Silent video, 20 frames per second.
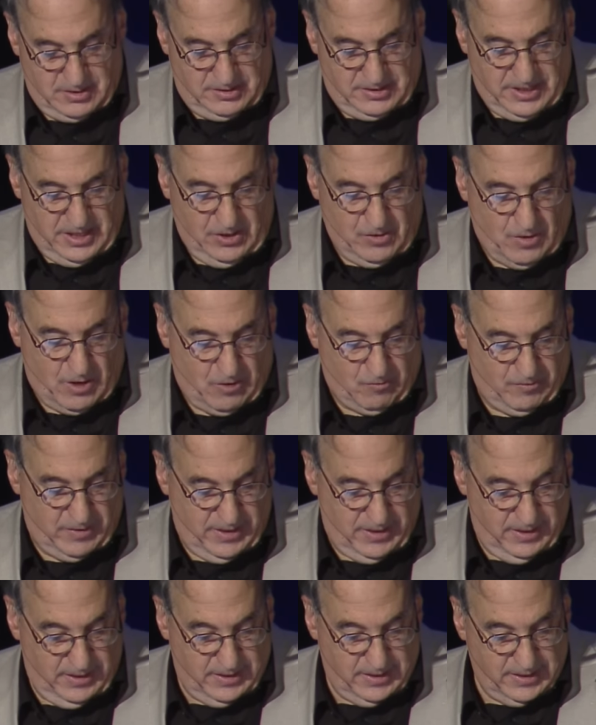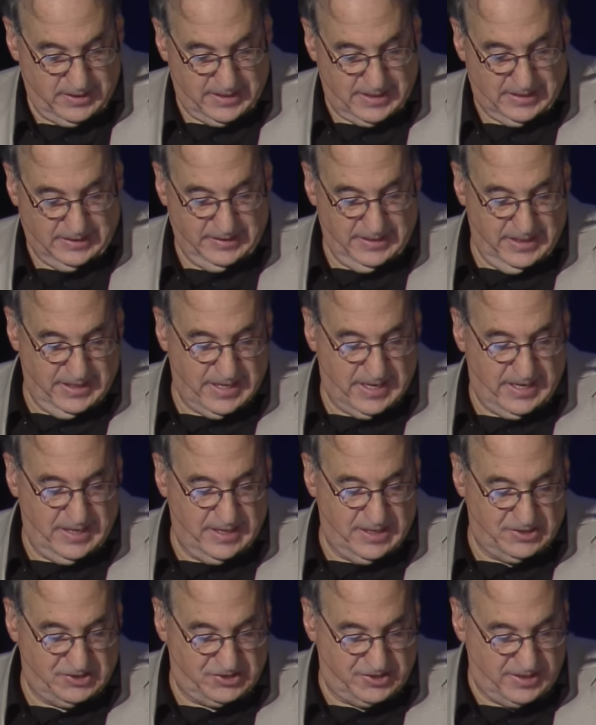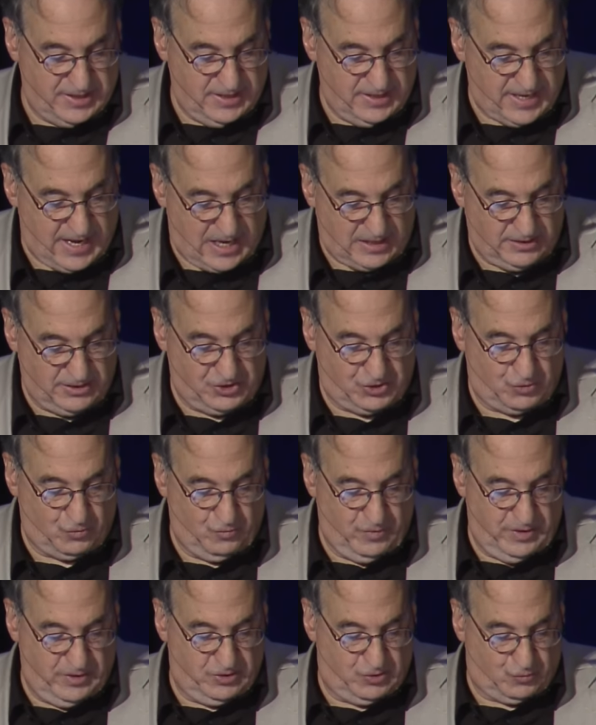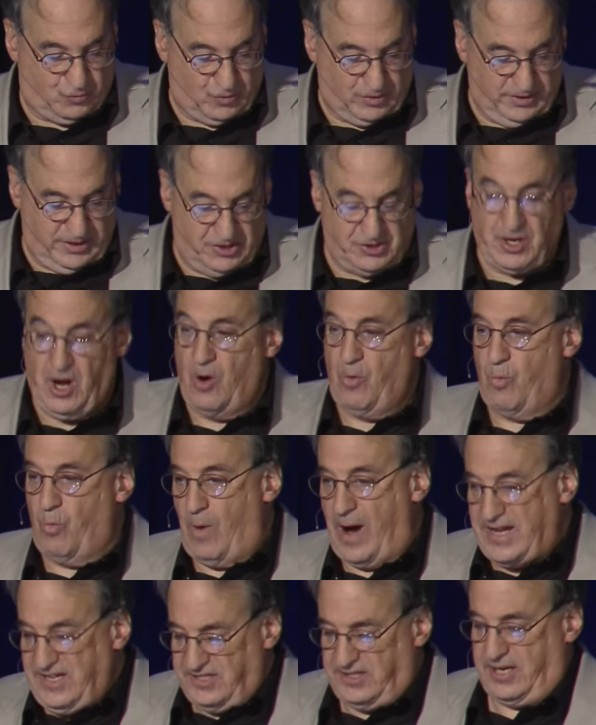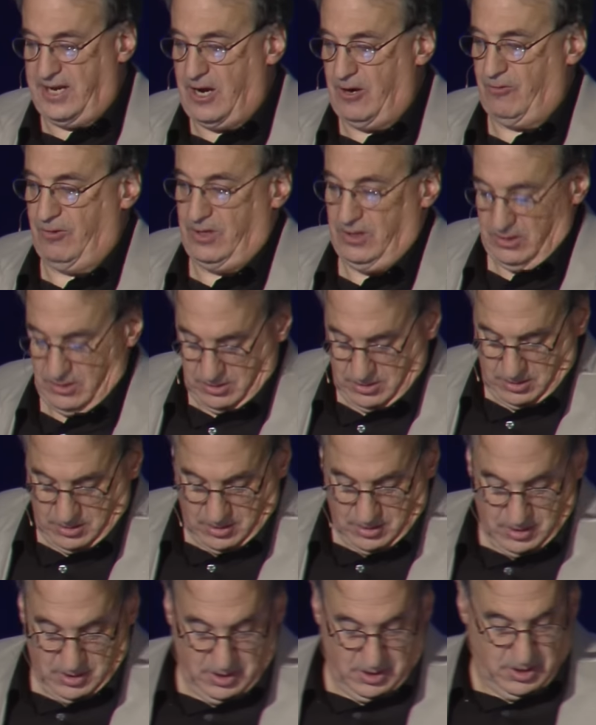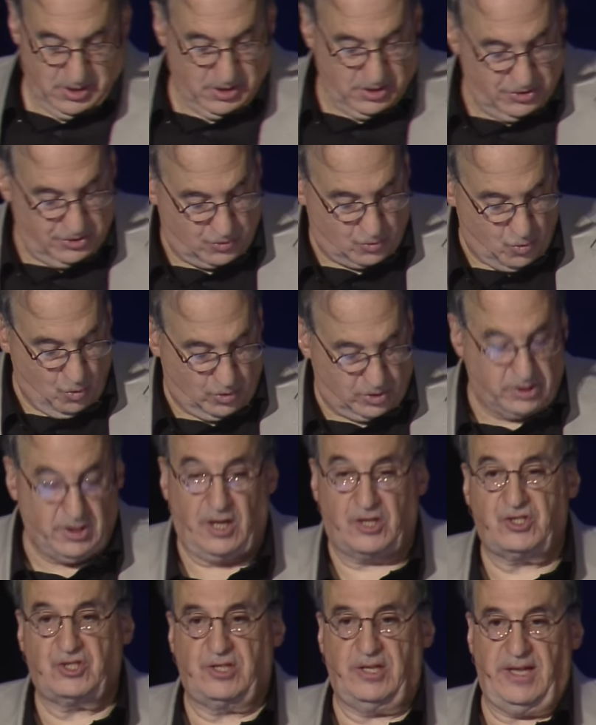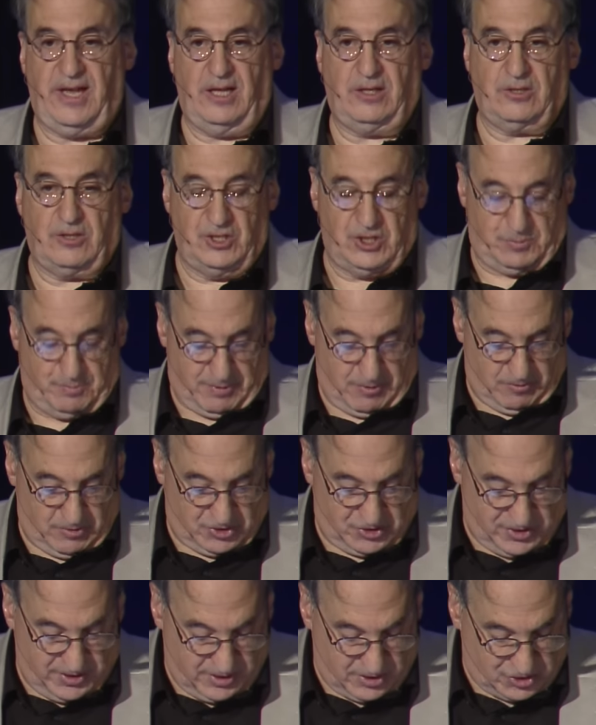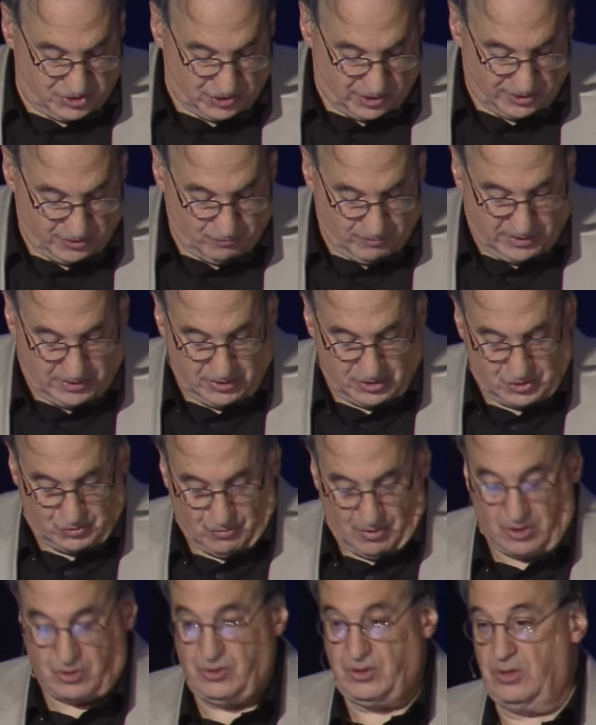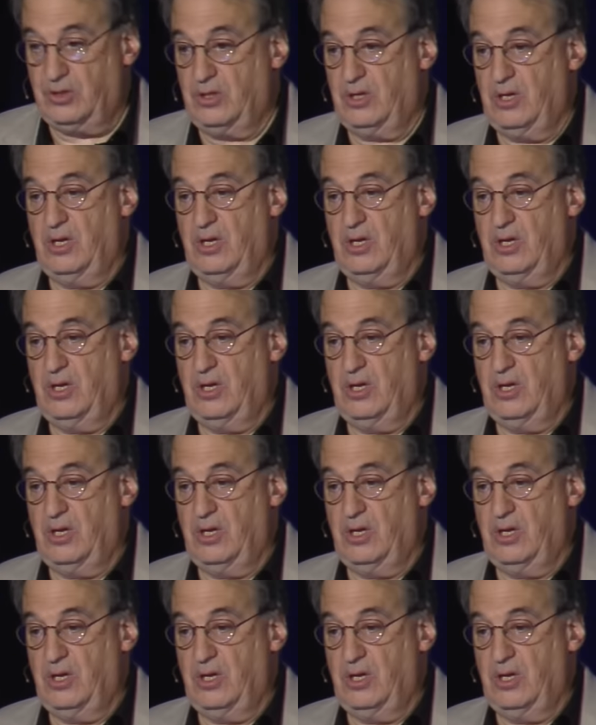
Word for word: T-R-E-L-E-A-S-E, Alan Trelease, White Terror, The Ku Klux Klan Conspiracy and Southern Reconstruction.